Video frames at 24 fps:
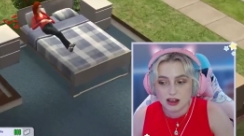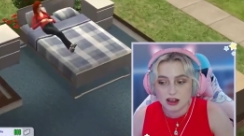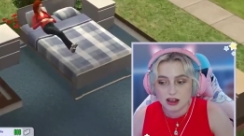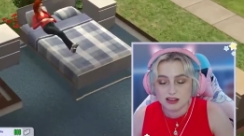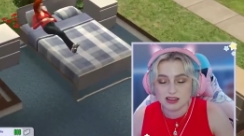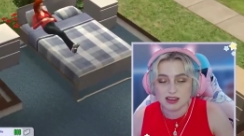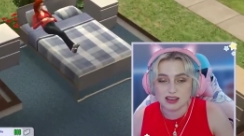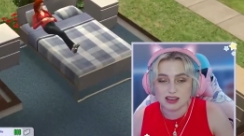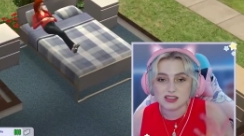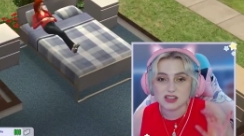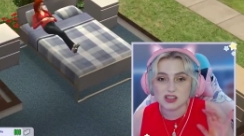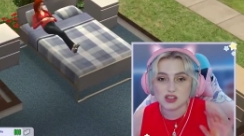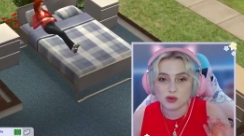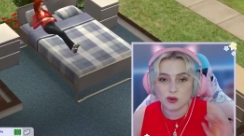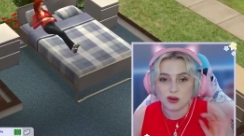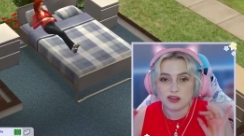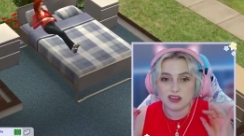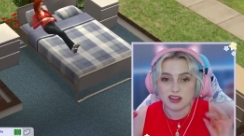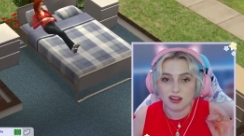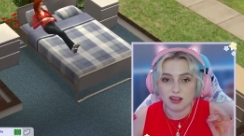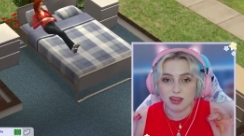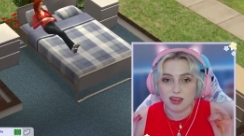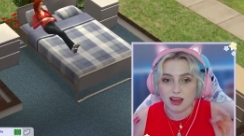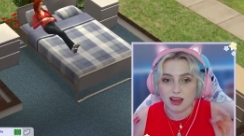this is where
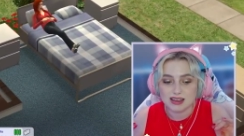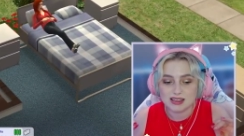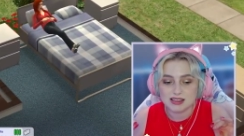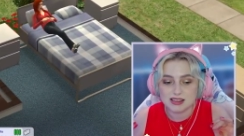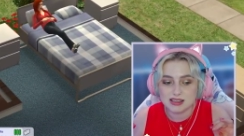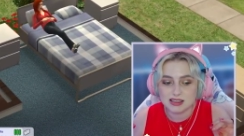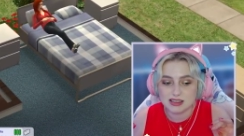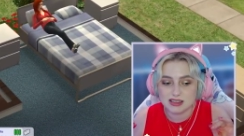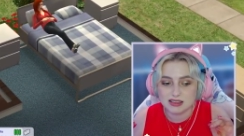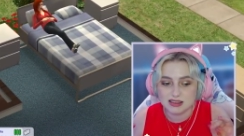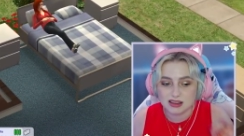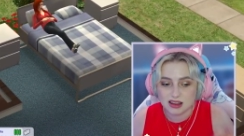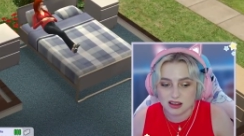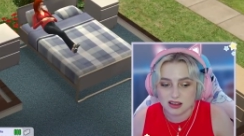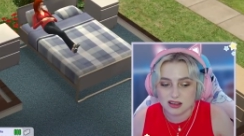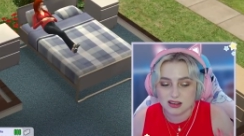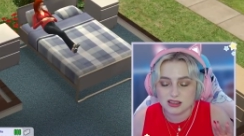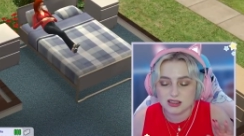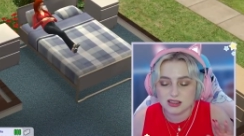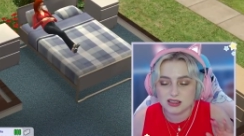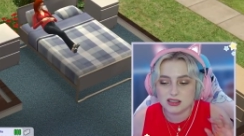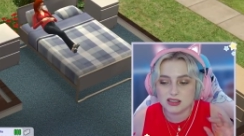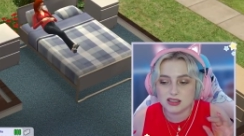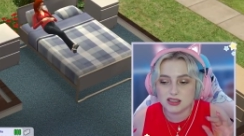
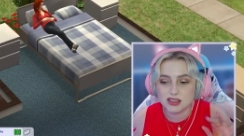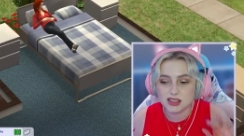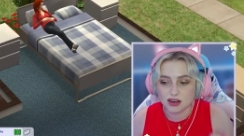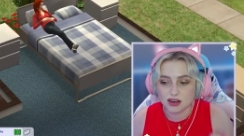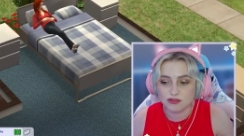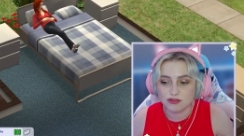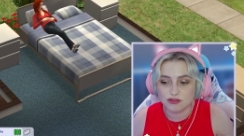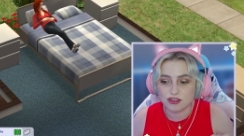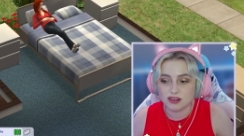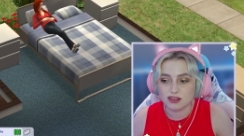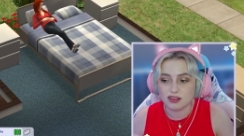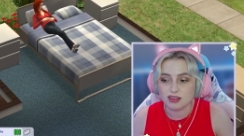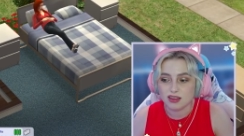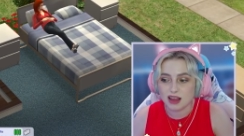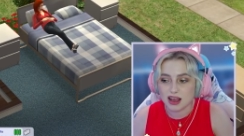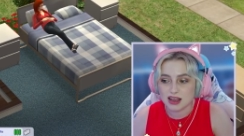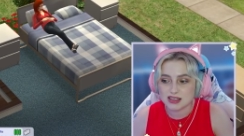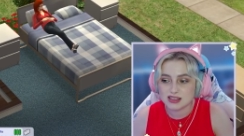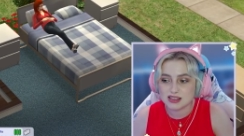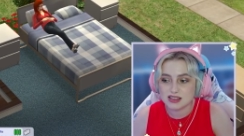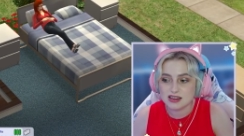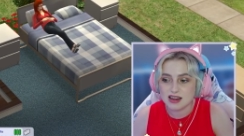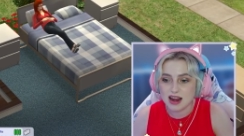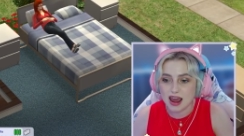the different
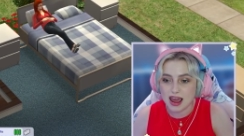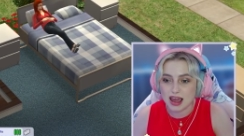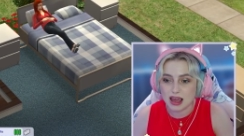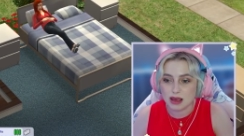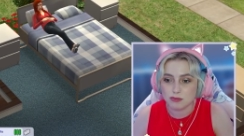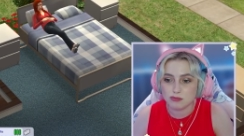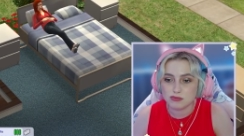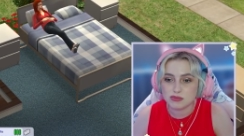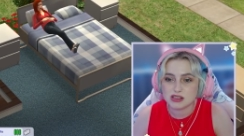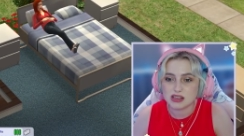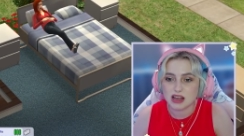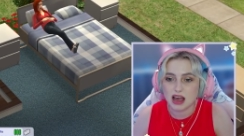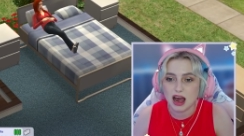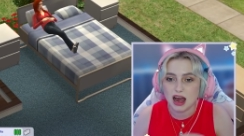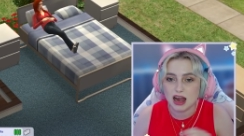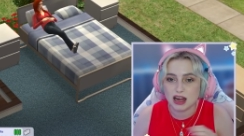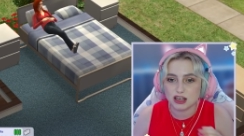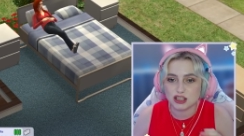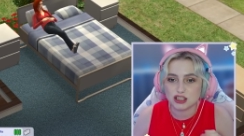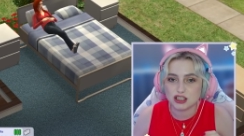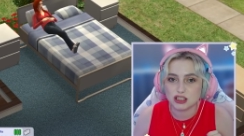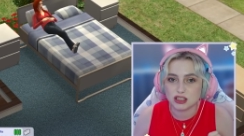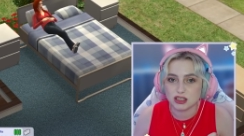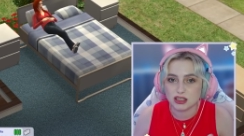last names
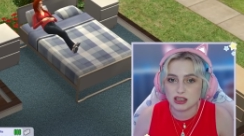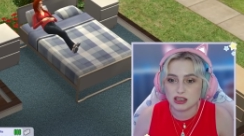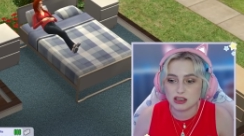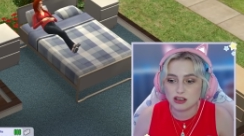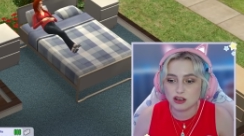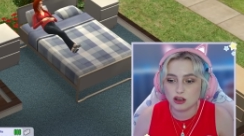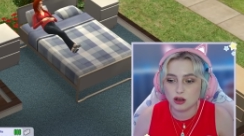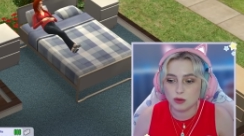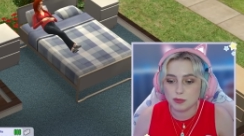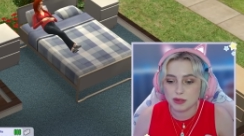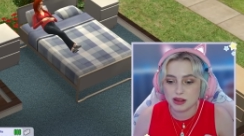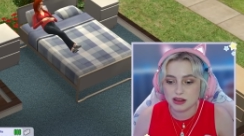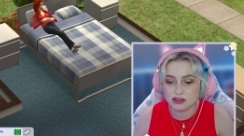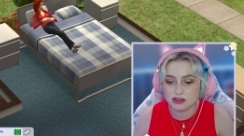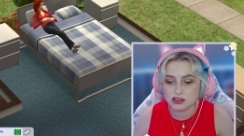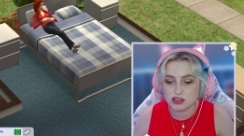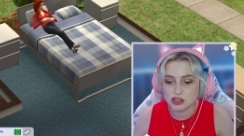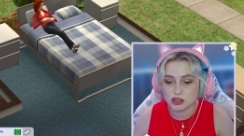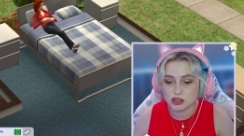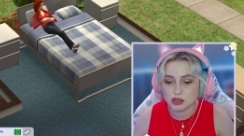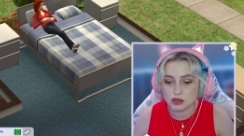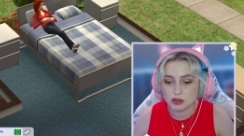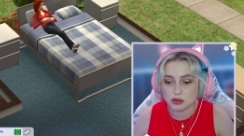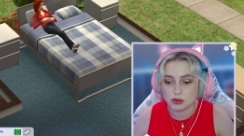actually come
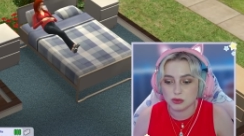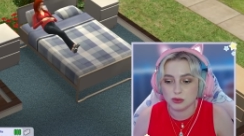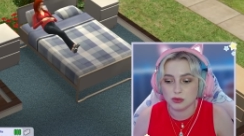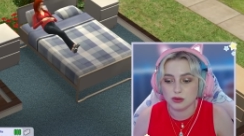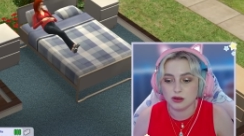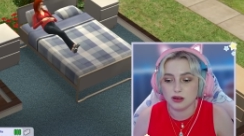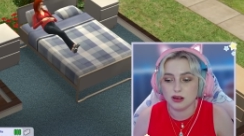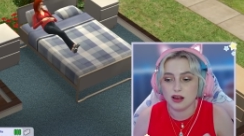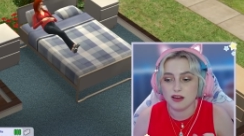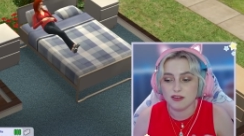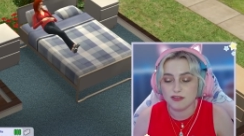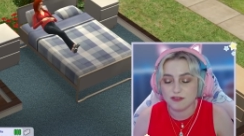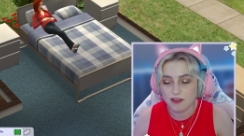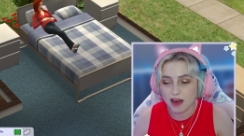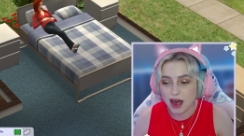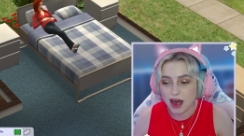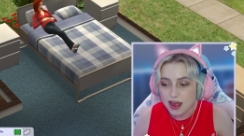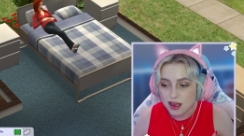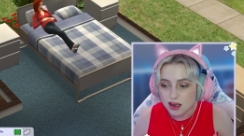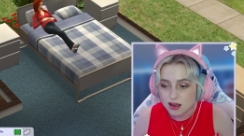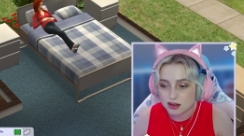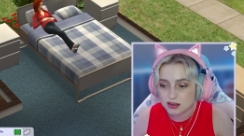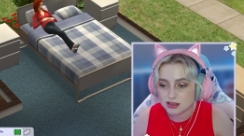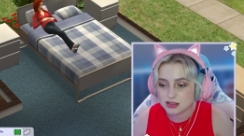into
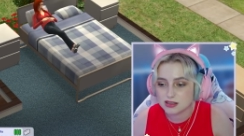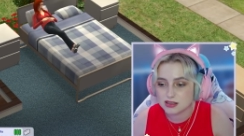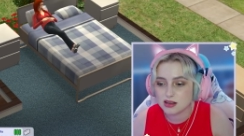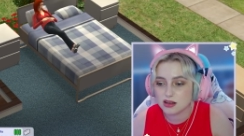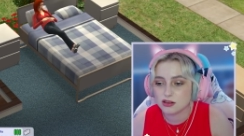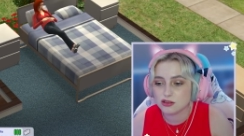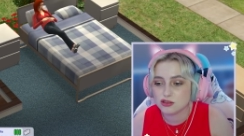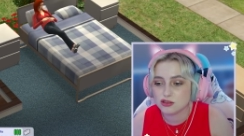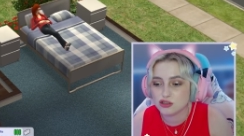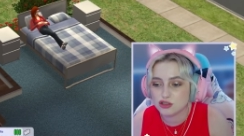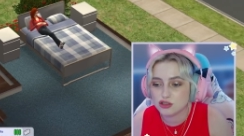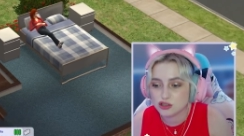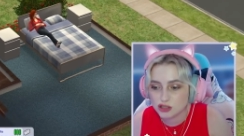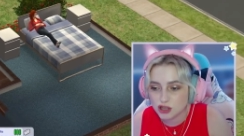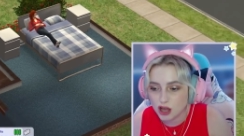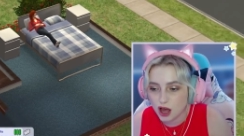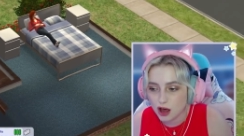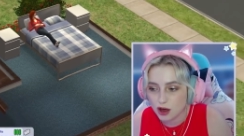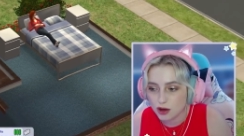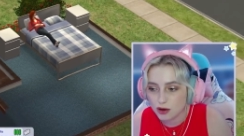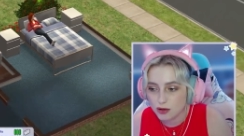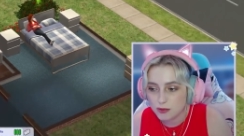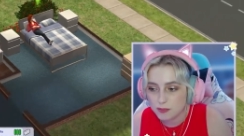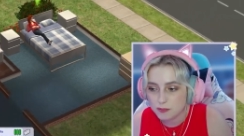effect.
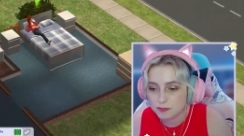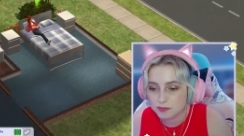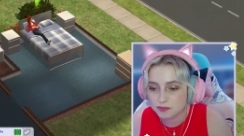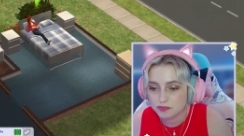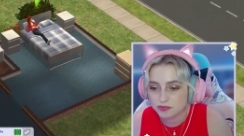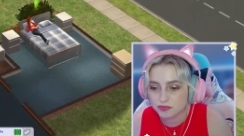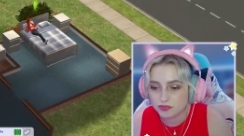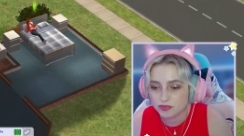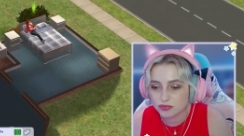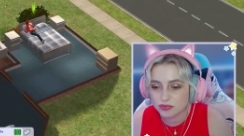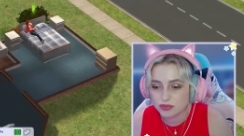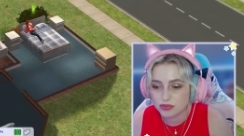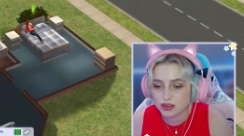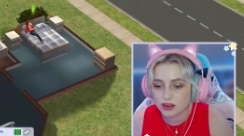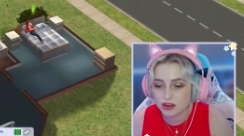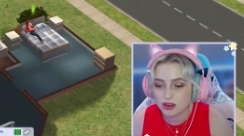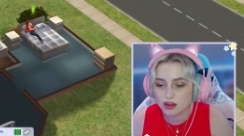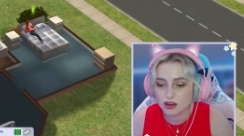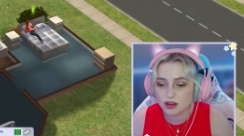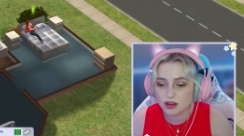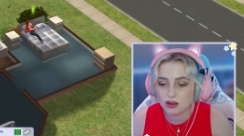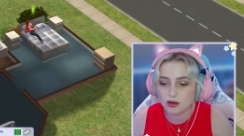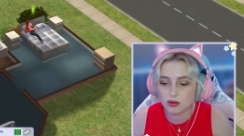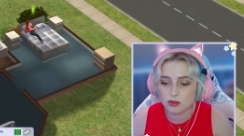So
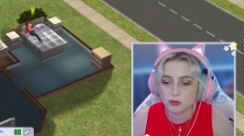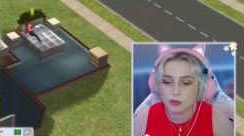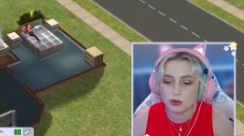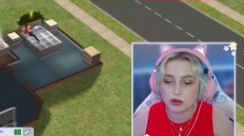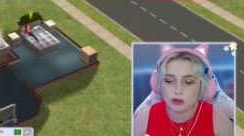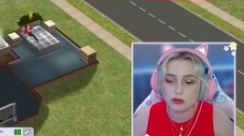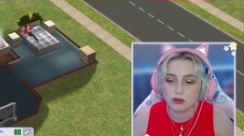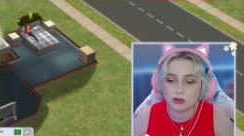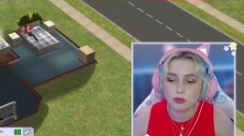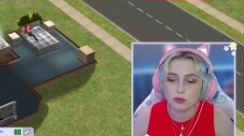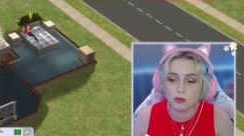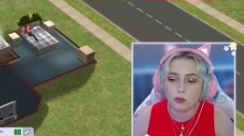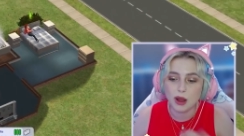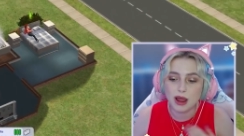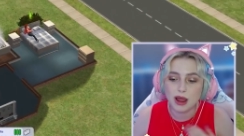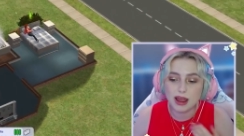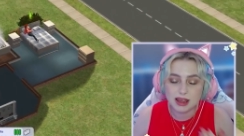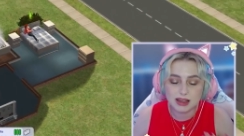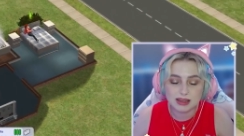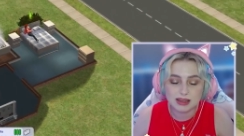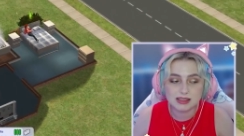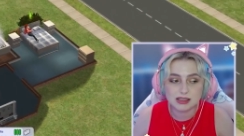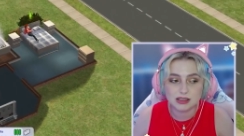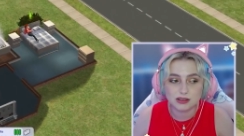we'll wait
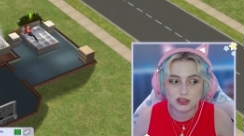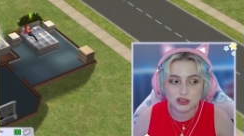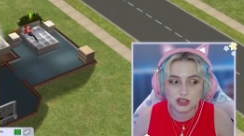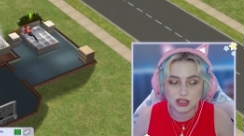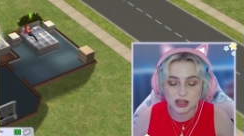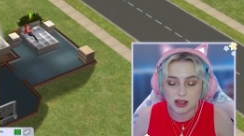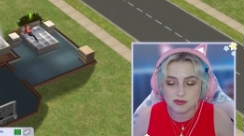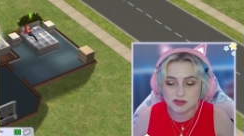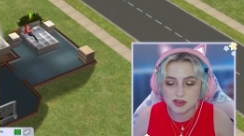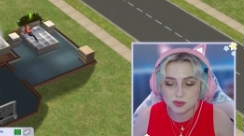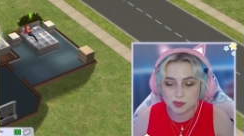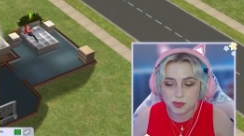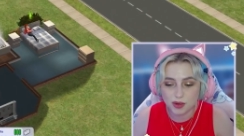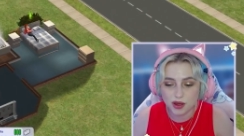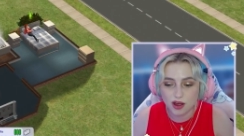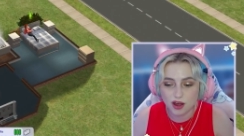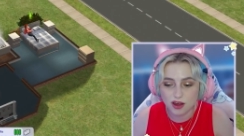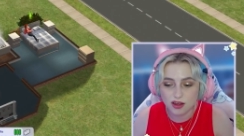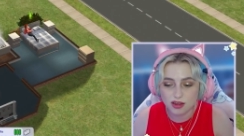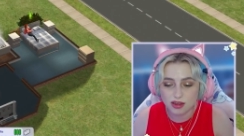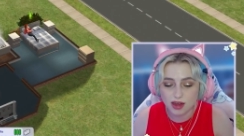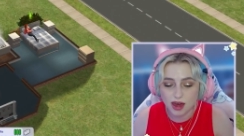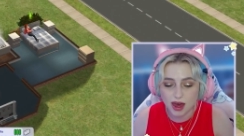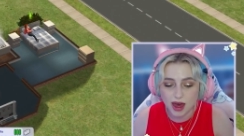until she gives
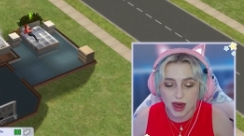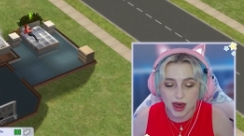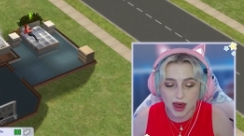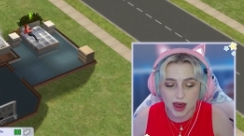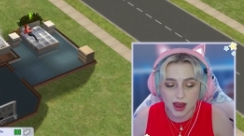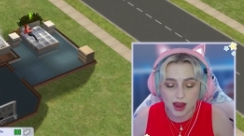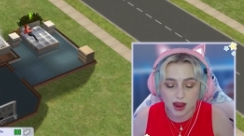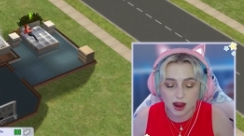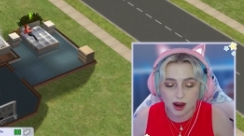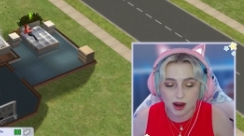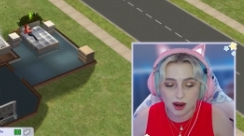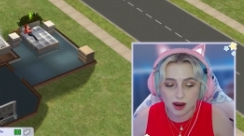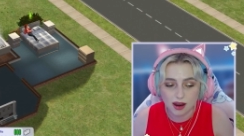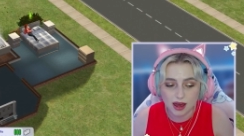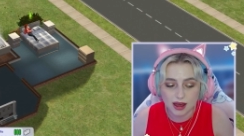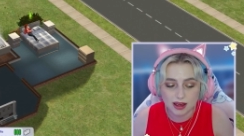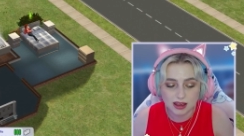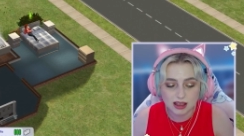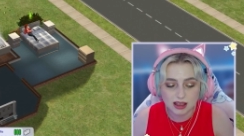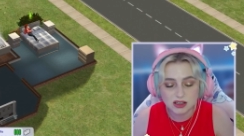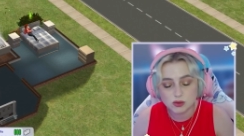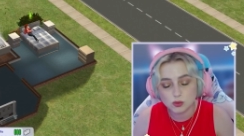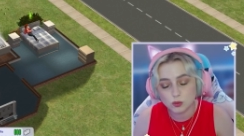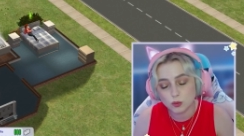birth, and I
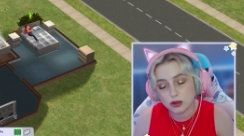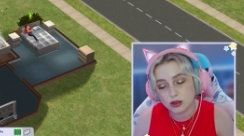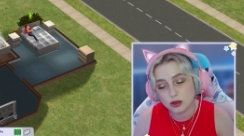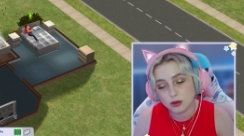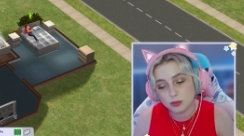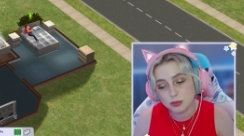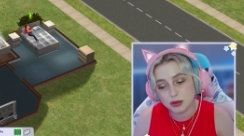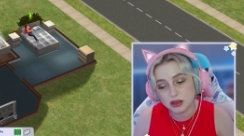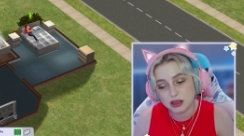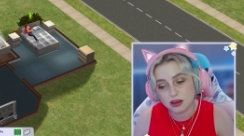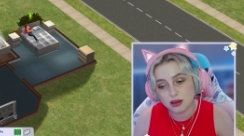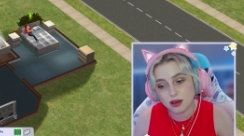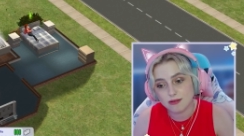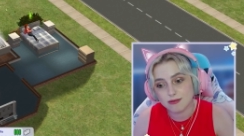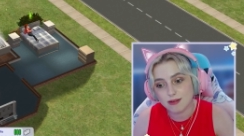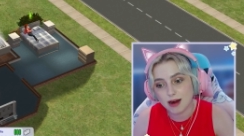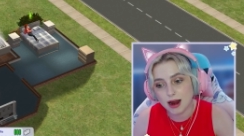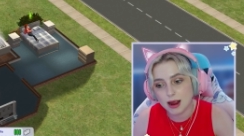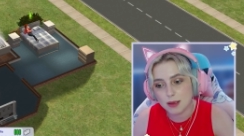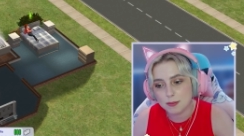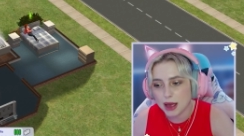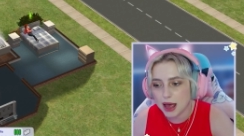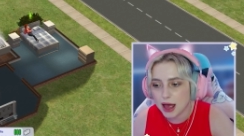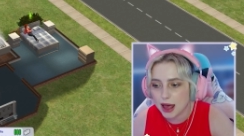guess we'll be
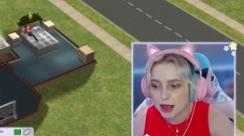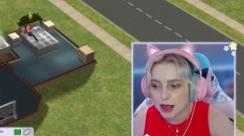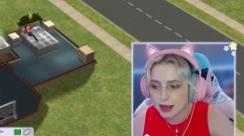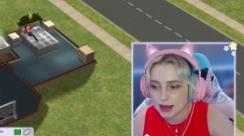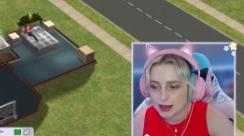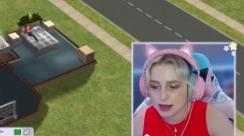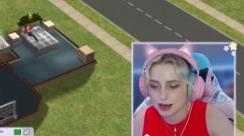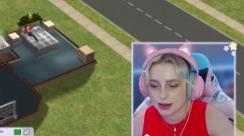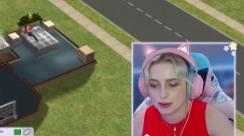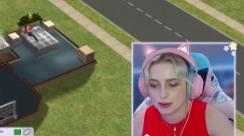right back.